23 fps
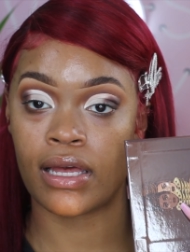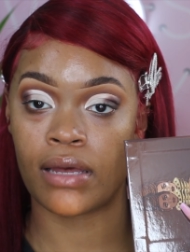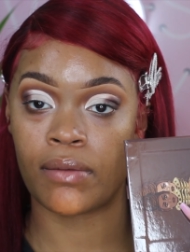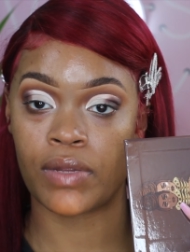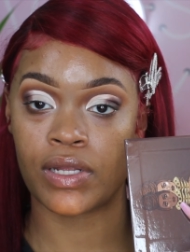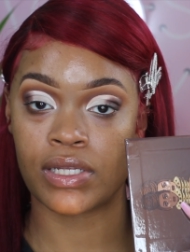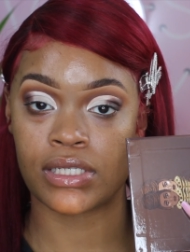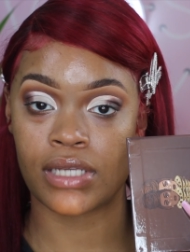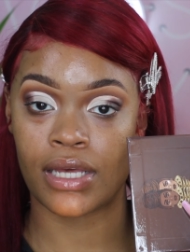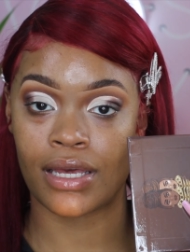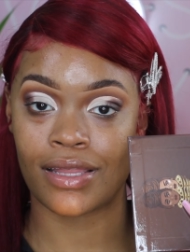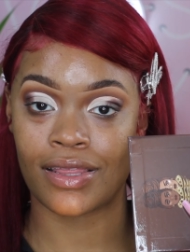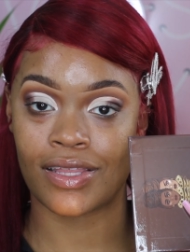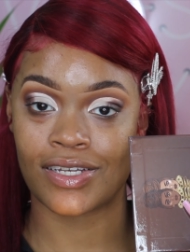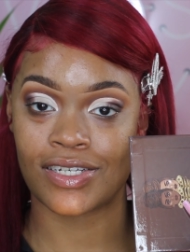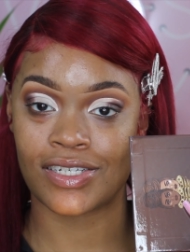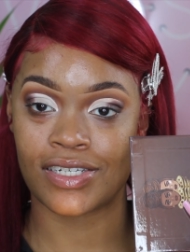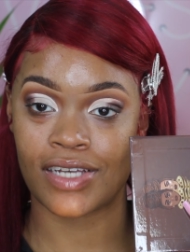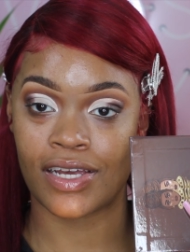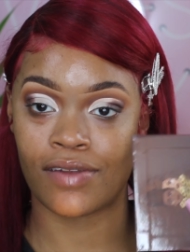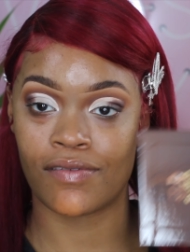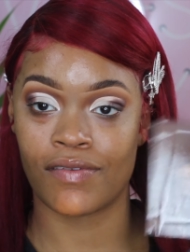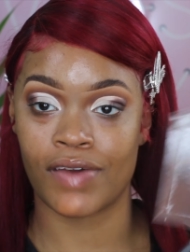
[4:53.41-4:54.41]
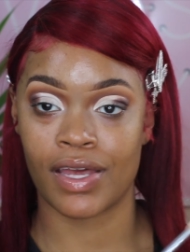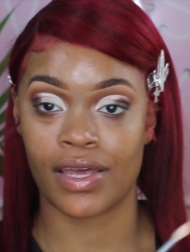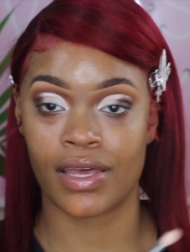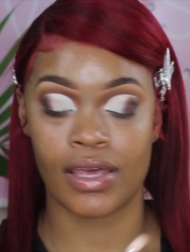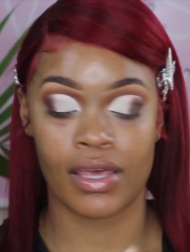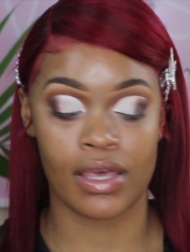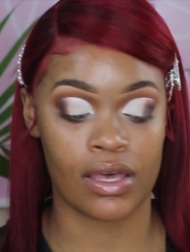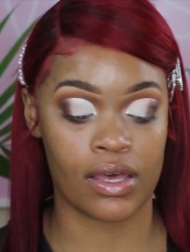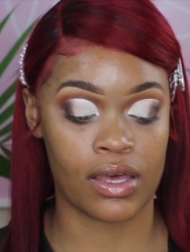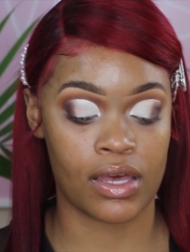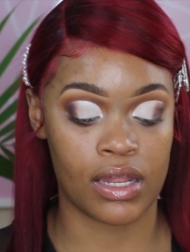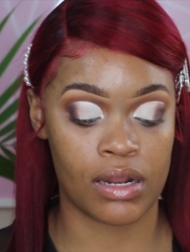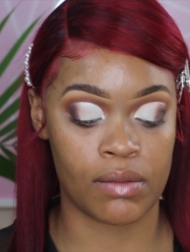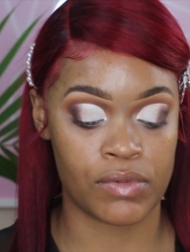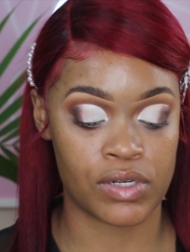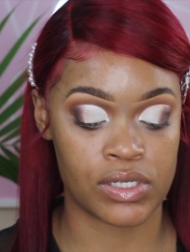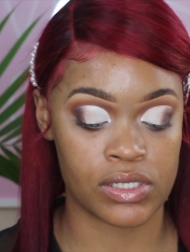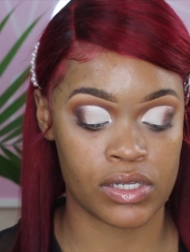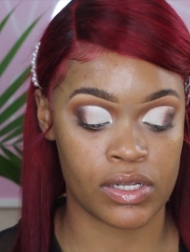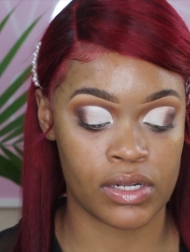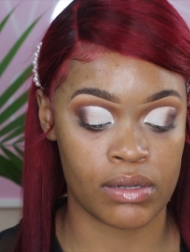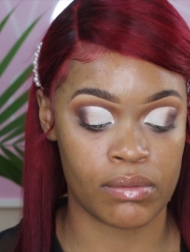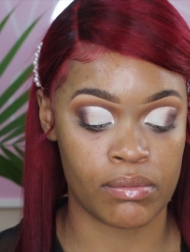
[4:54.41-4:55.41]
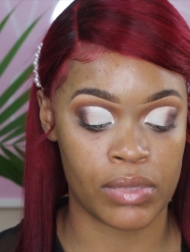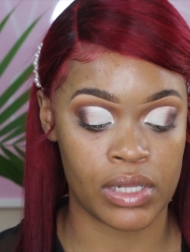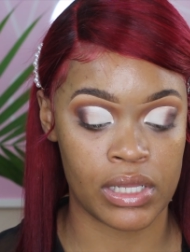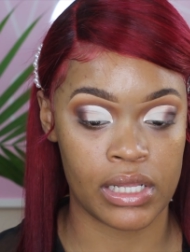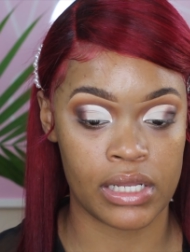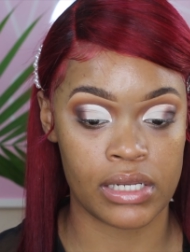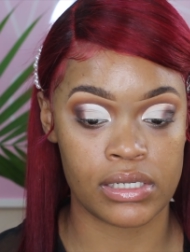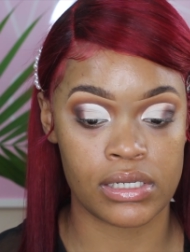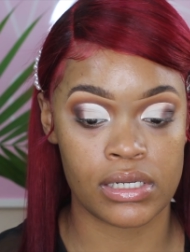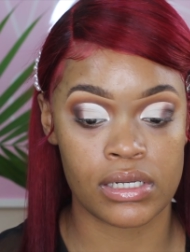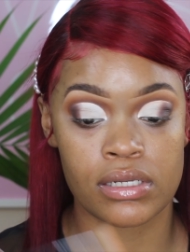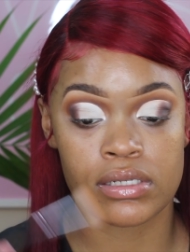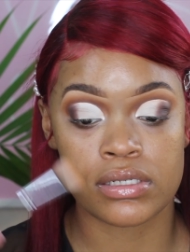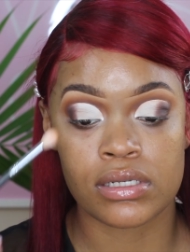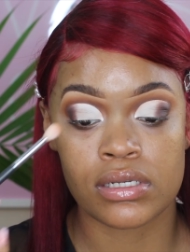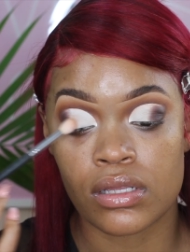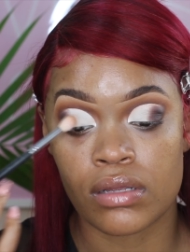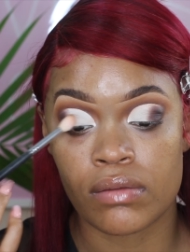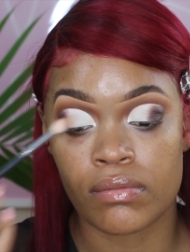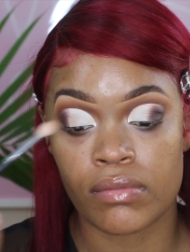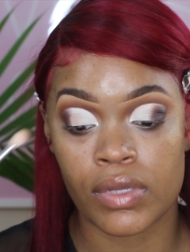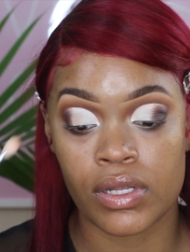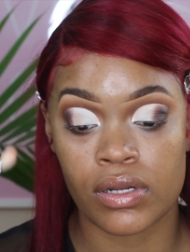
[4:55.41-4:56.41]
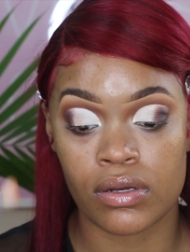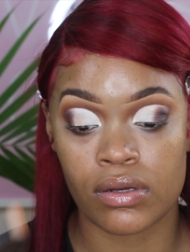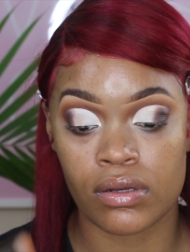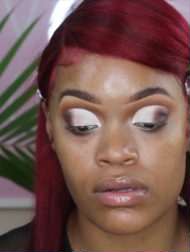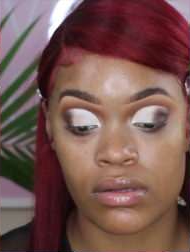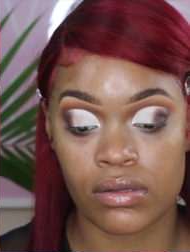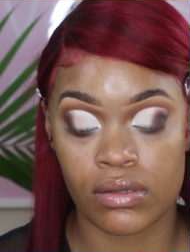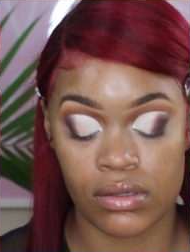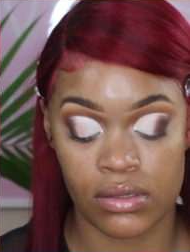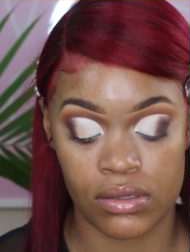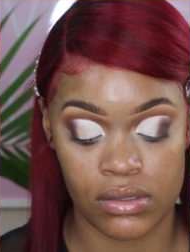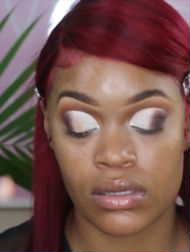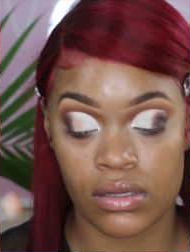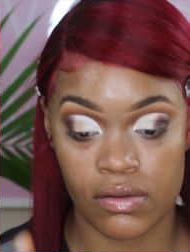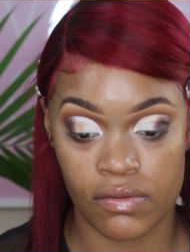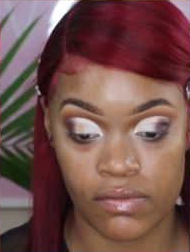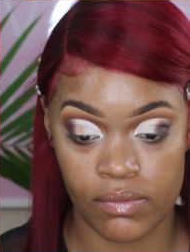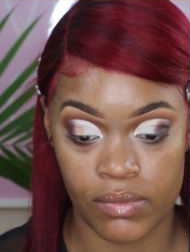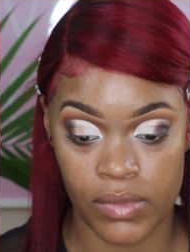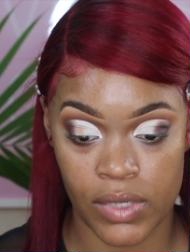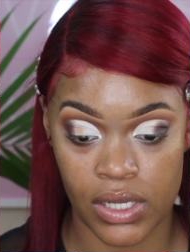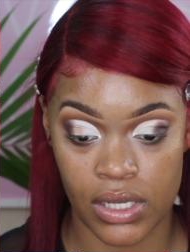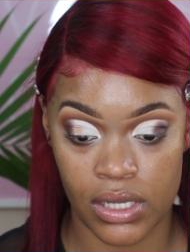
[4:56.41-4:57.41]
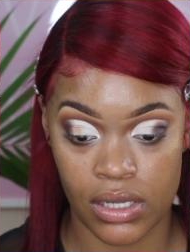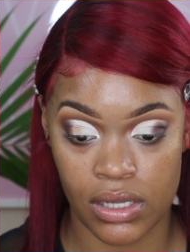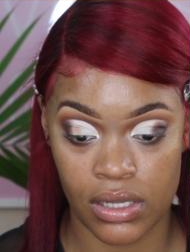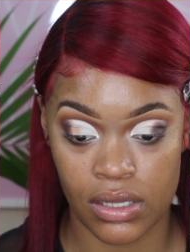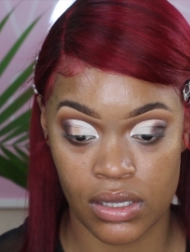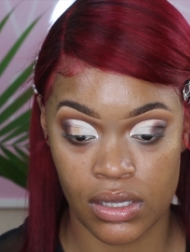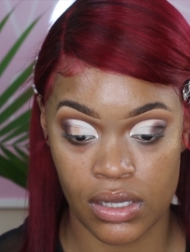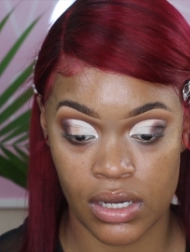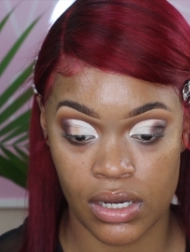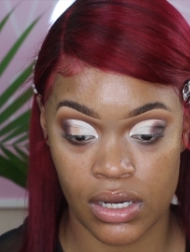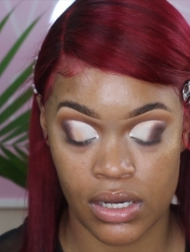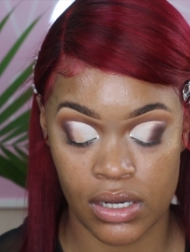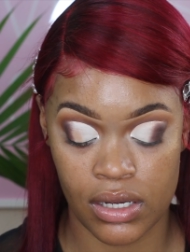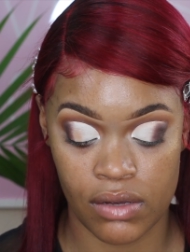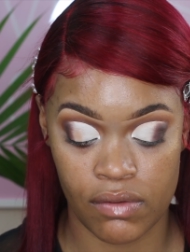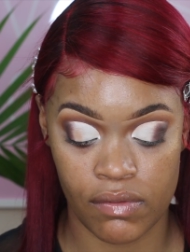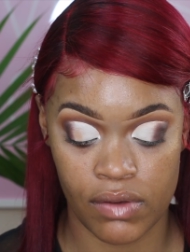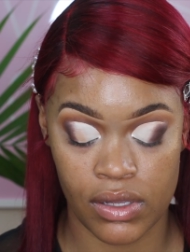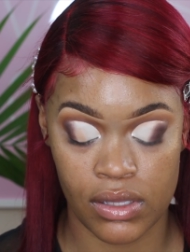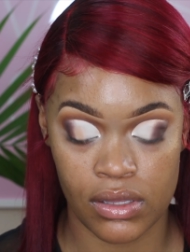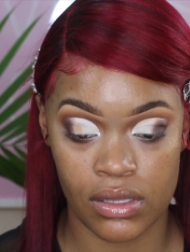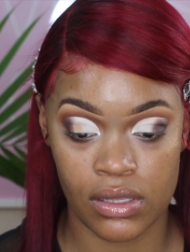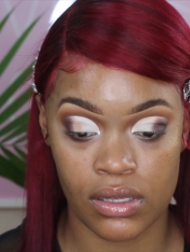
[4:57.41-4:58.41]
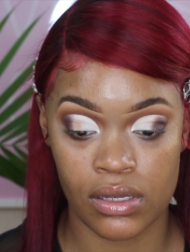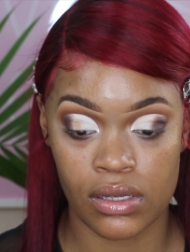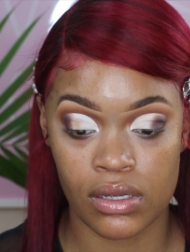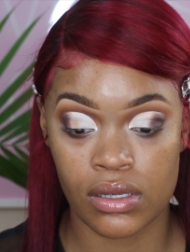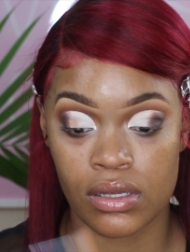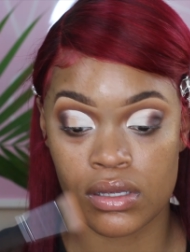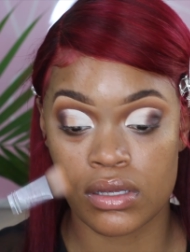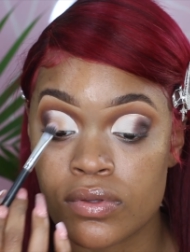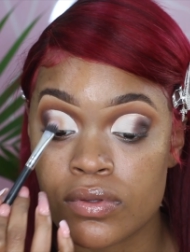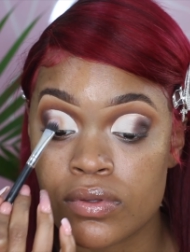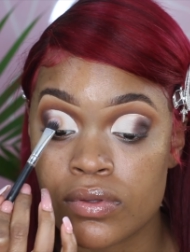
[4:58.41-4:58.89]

I'm gonna take this shade right here, and I'm just gonna blend it in the middle of my eye right there.